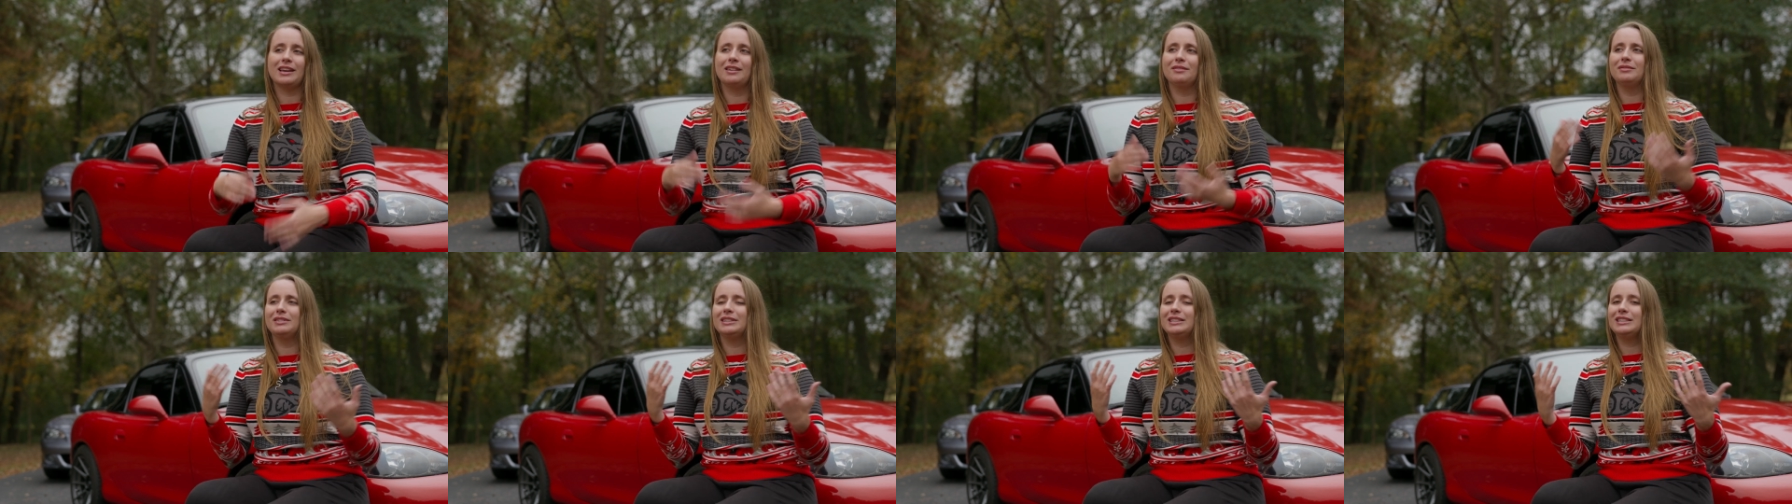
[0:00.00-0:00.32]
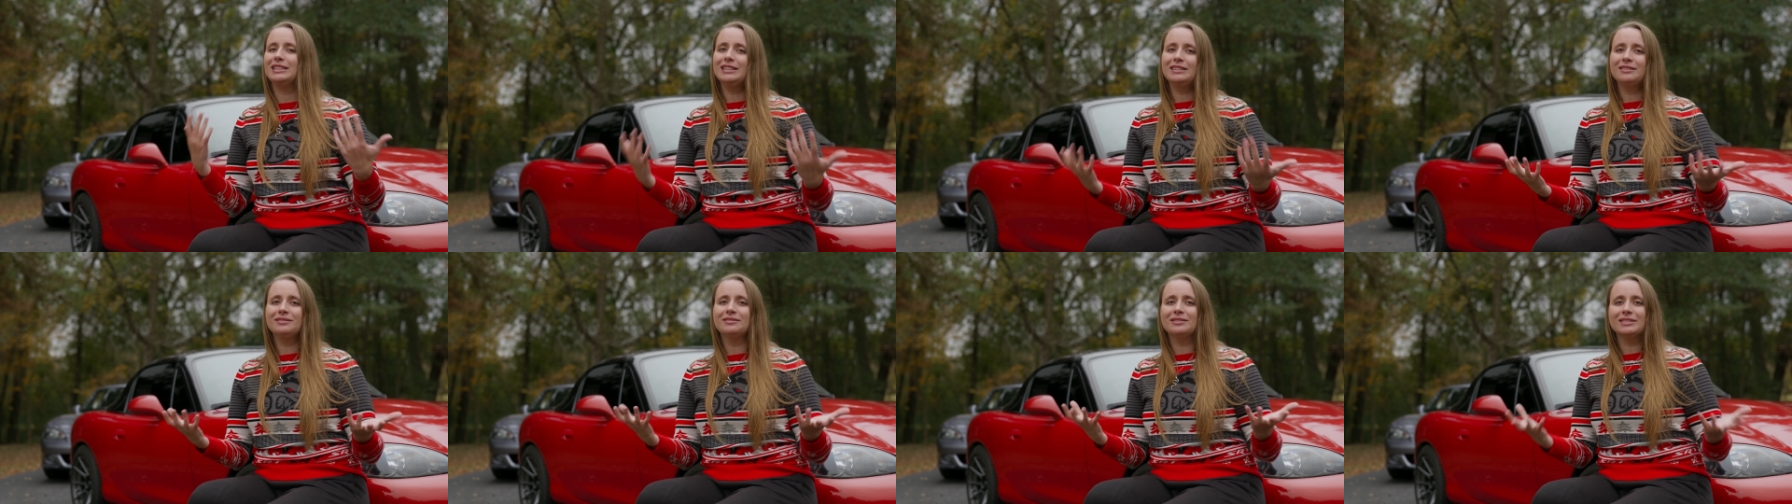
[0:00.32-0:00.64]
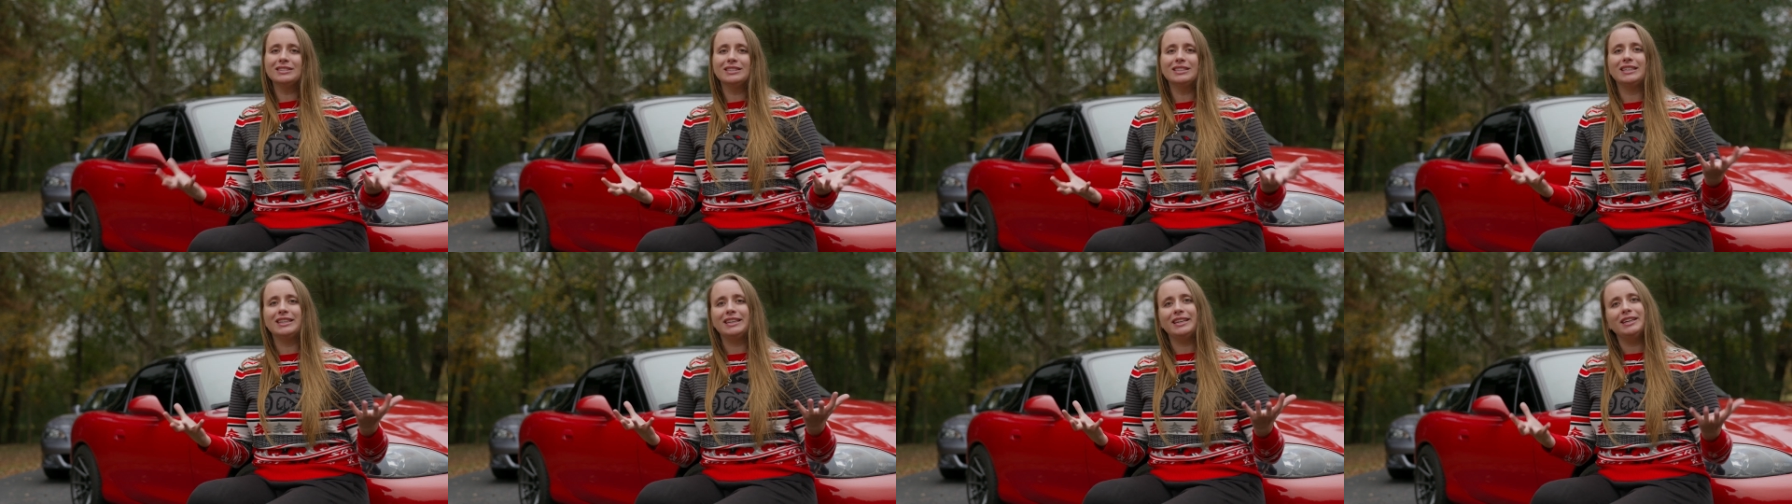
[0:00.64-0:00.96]
and we didn't
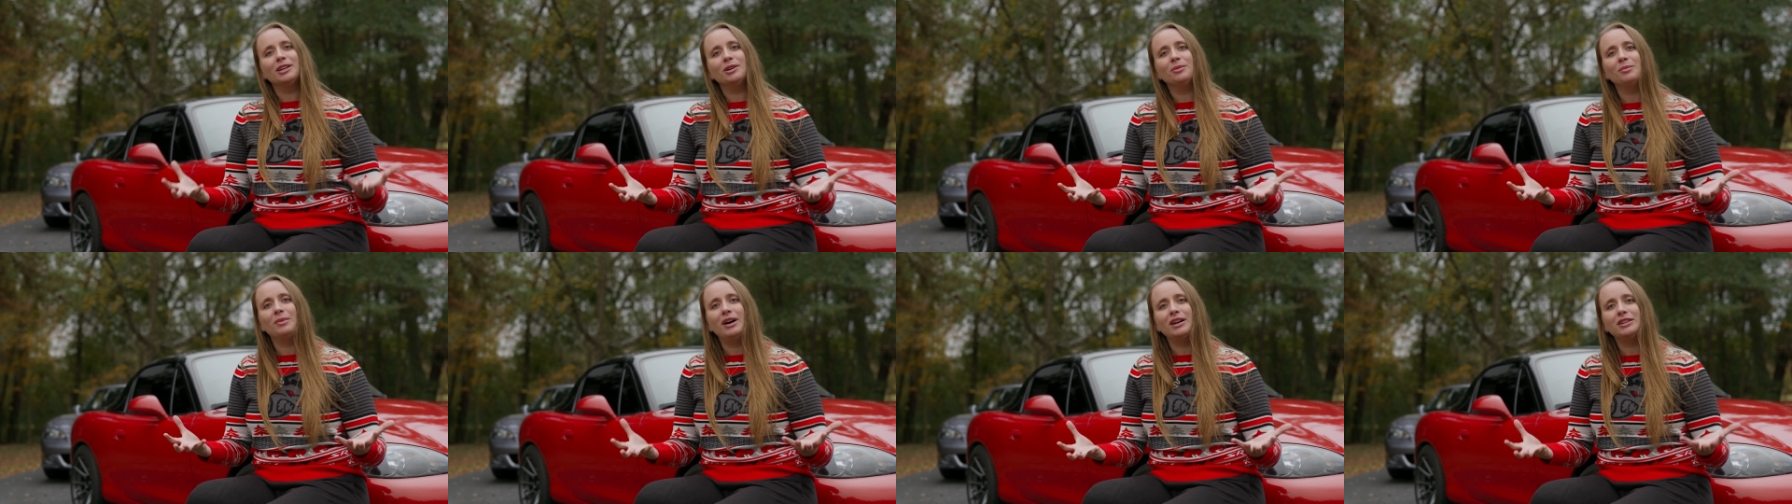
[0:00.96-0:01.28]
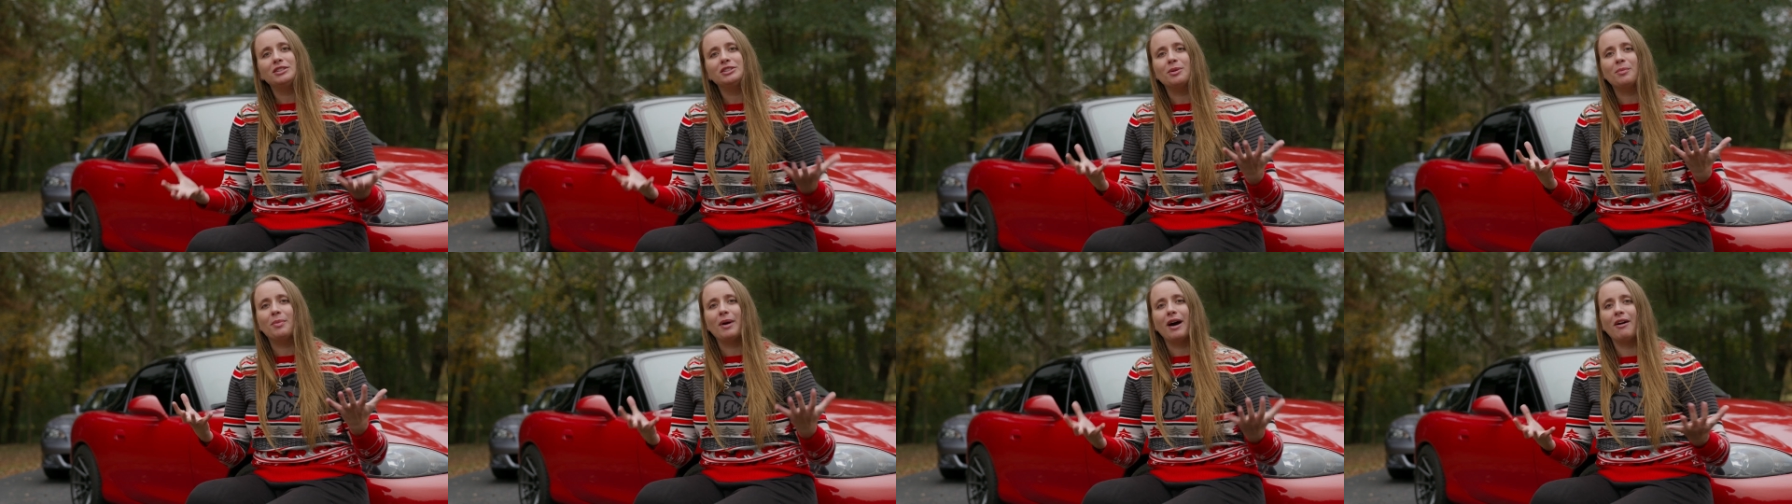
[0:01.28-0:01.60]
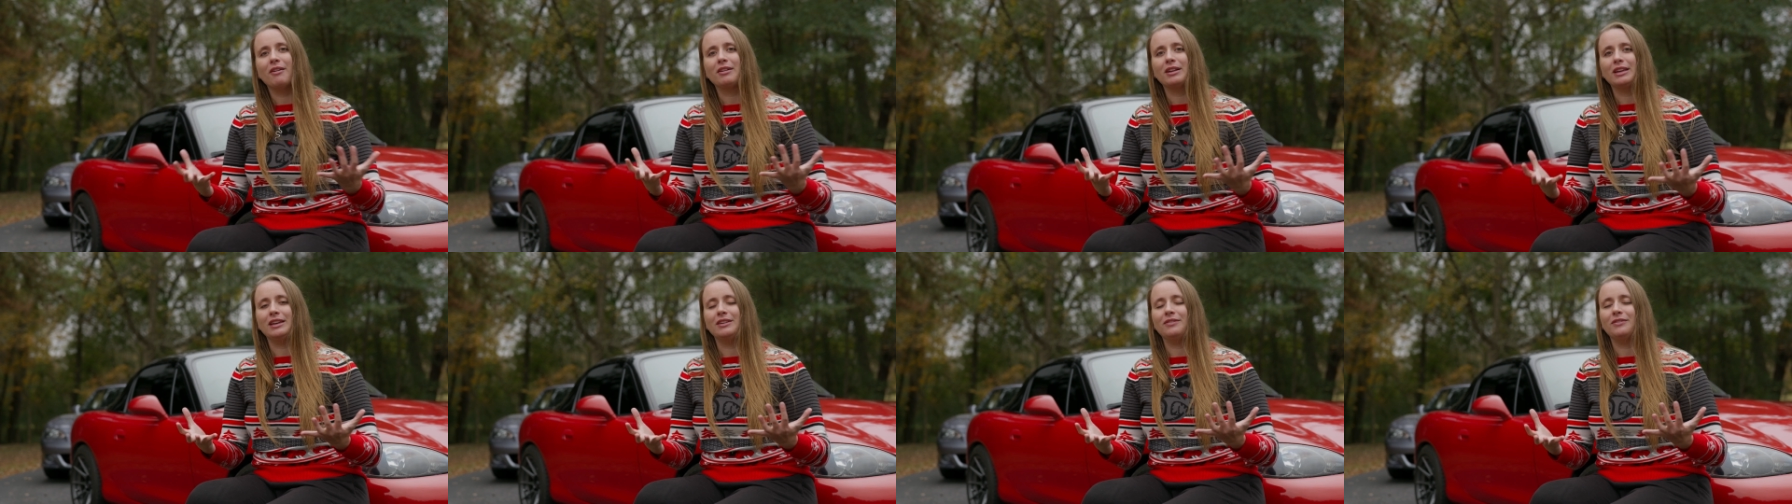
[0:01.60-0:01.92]
really hear much
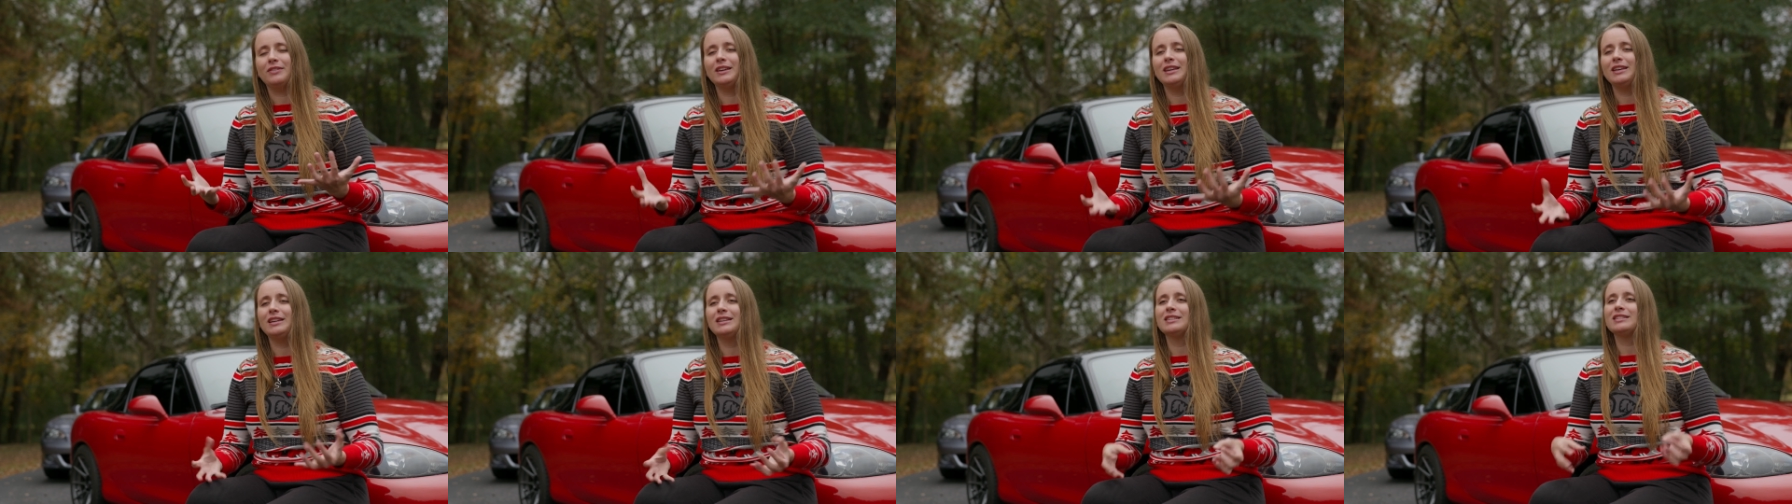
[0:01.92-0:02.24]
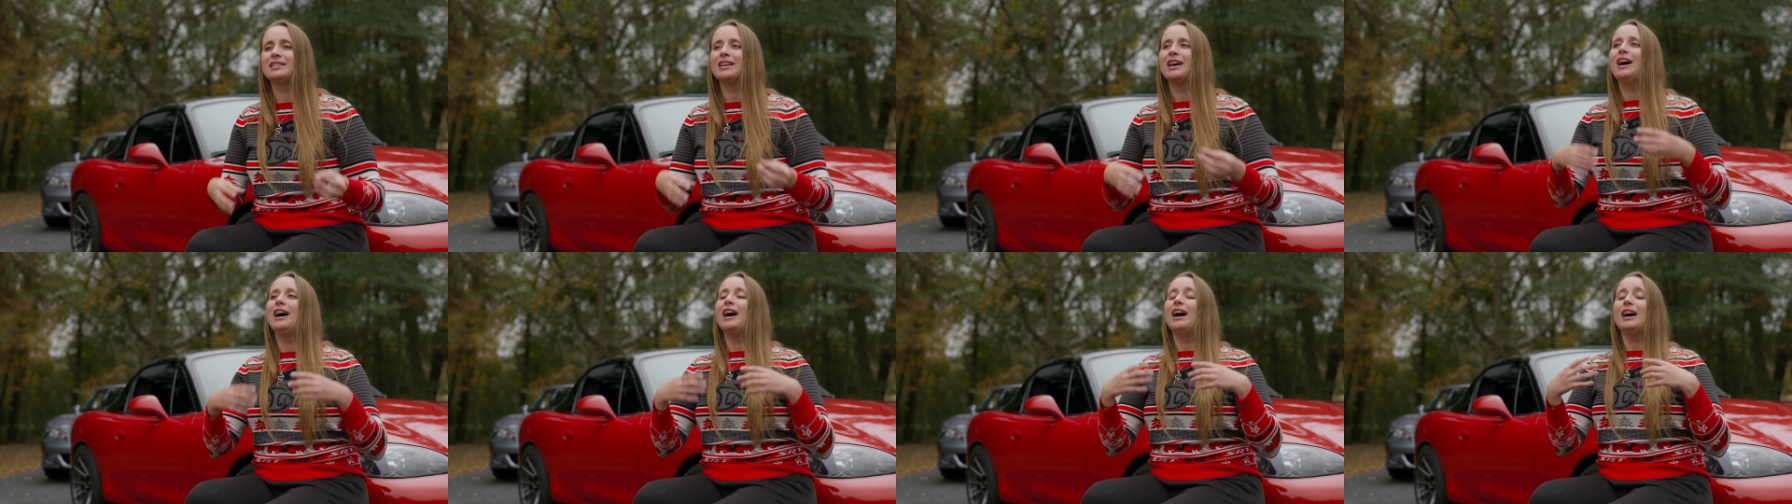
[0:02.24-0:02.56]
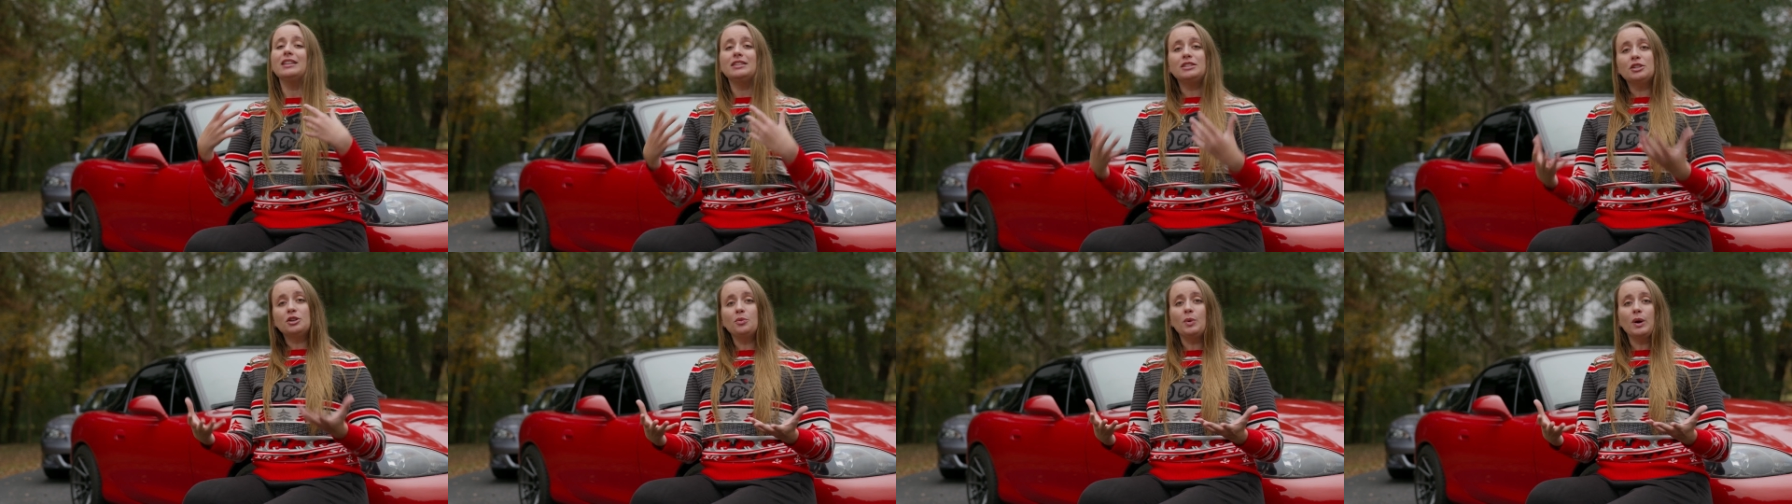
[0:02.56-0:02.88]
about EVs
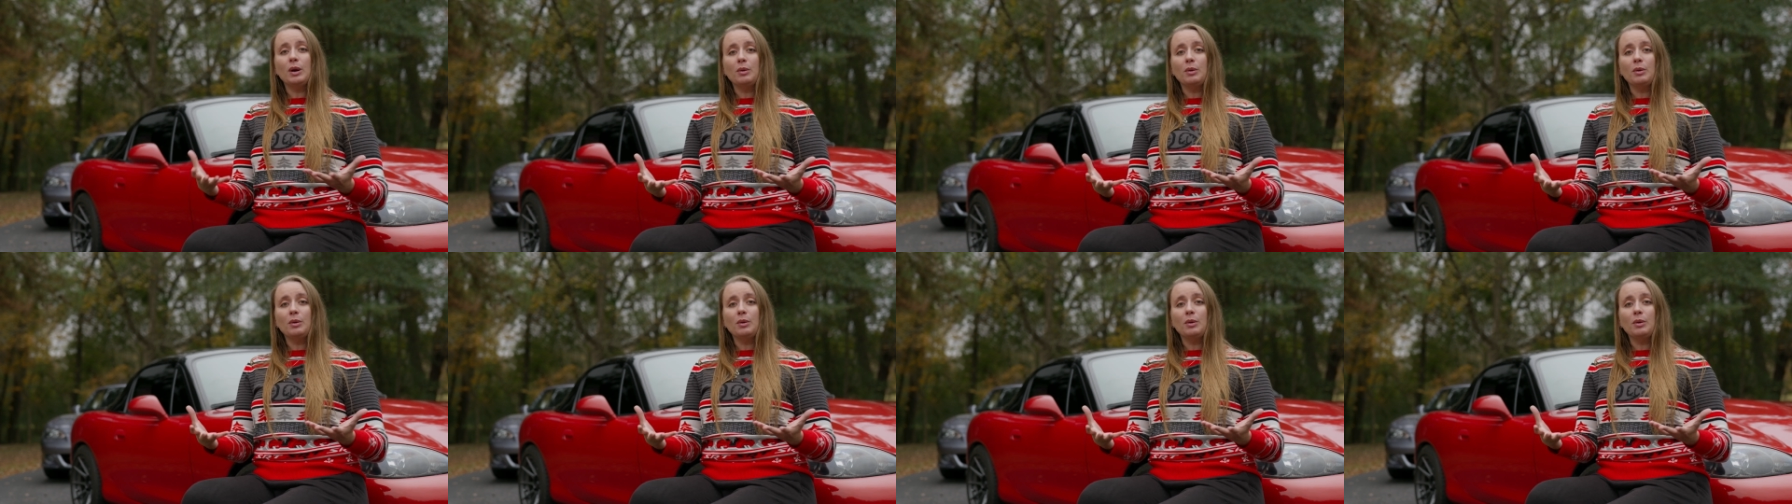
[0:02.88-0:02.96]
until